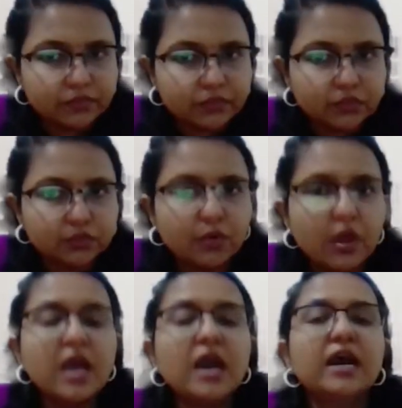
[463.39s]
So
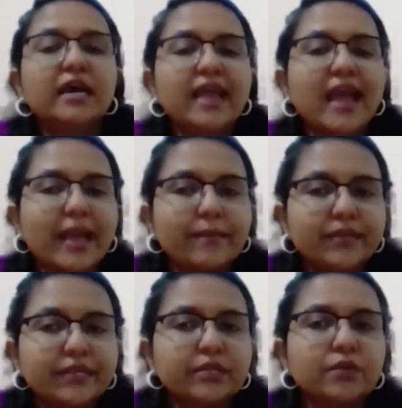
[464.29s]
her
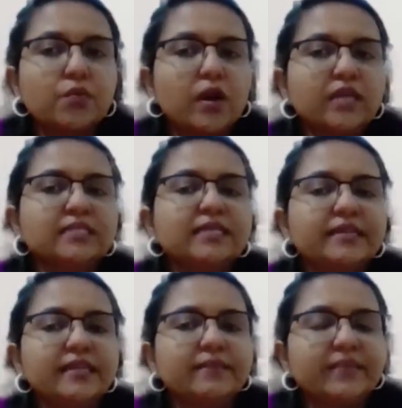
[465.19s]
habit was
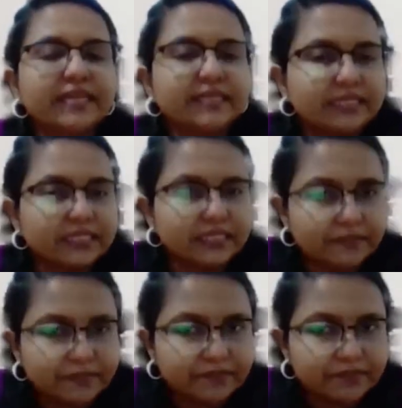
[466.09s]
replaced,
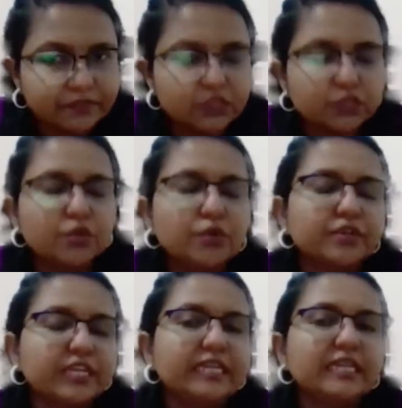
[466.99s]
so you know,
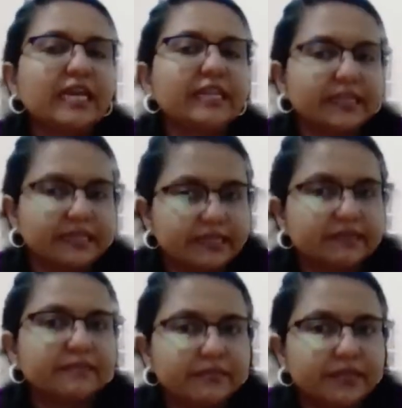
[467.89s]
redirected.
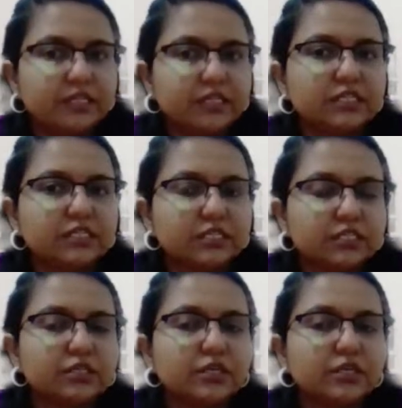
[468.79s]
It is